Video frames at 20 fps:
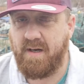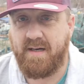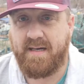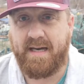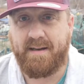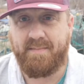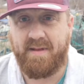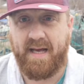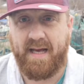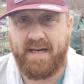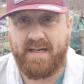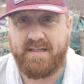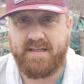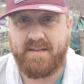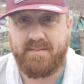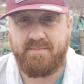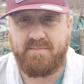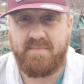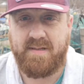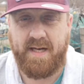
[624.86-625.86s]
keep the
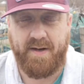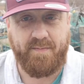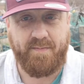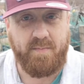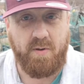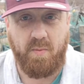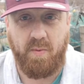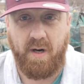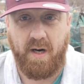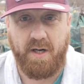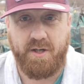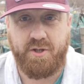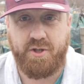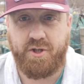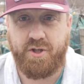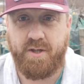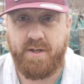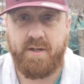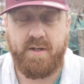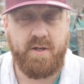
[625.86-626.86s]
eggs, give them a
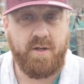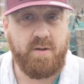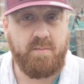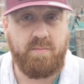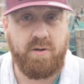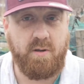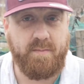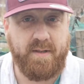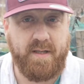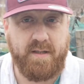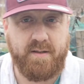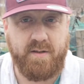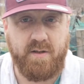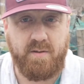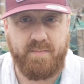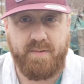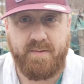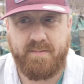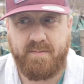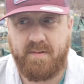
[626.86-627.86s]
wash, put them in a
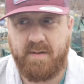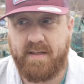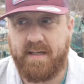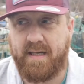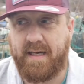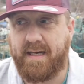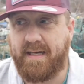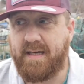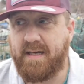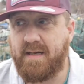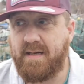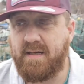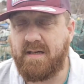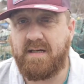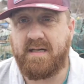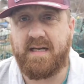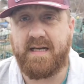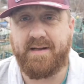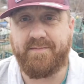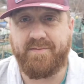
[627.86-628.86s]
tub, okay?
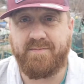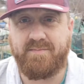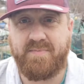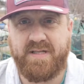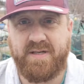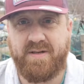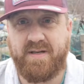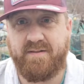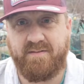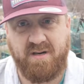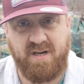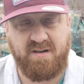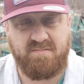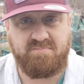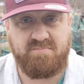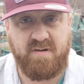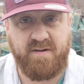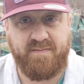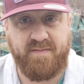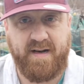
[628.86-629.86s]
Leave them till you've got
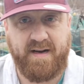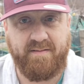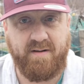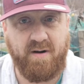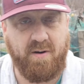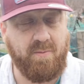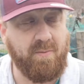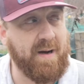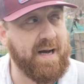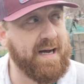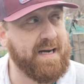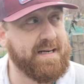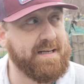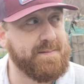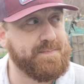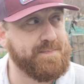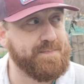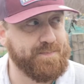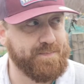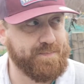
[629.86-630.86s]
a fair old whack.
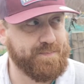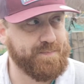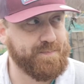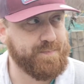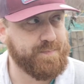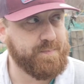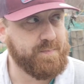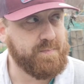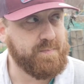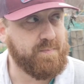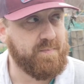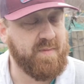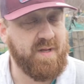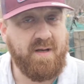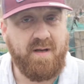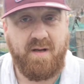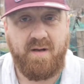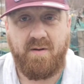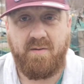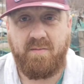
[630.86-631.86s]

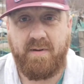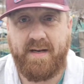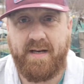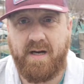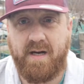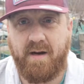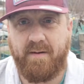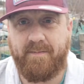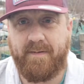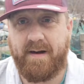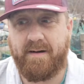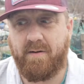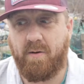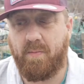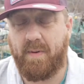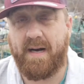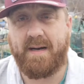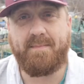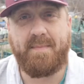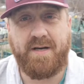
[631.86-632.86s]
When you've got a fair old
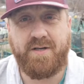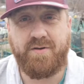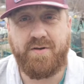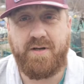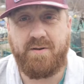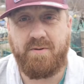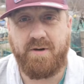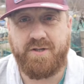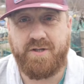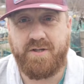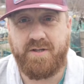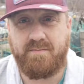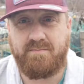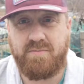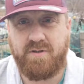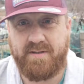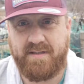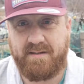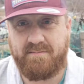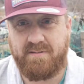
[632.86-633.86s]
whack, make sure you're washing them,
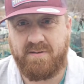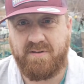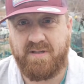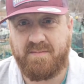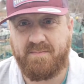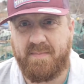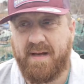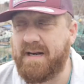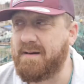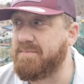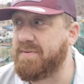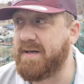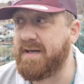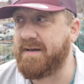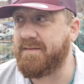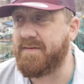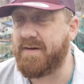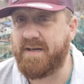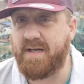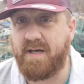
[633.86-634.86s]
because they will smell a bit
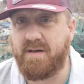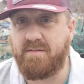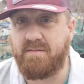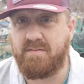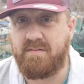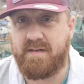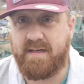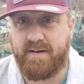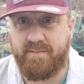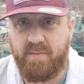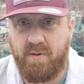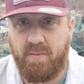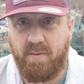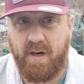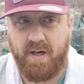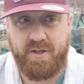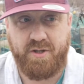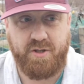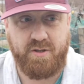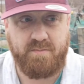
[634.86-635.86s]
if you don't. Give them a
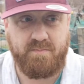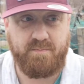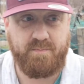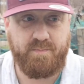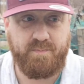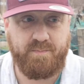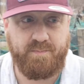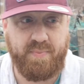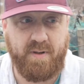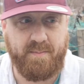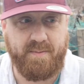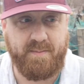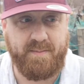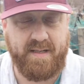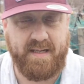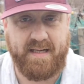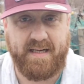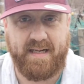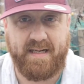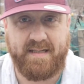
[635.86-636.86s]
wash, pop them
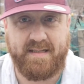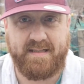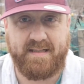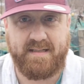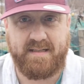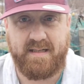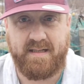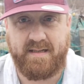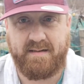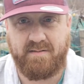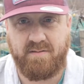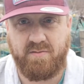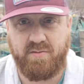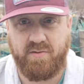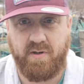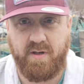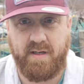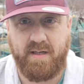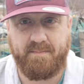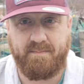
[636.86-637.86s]
in a canister so they're all
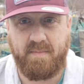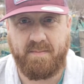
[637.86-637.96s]
dry,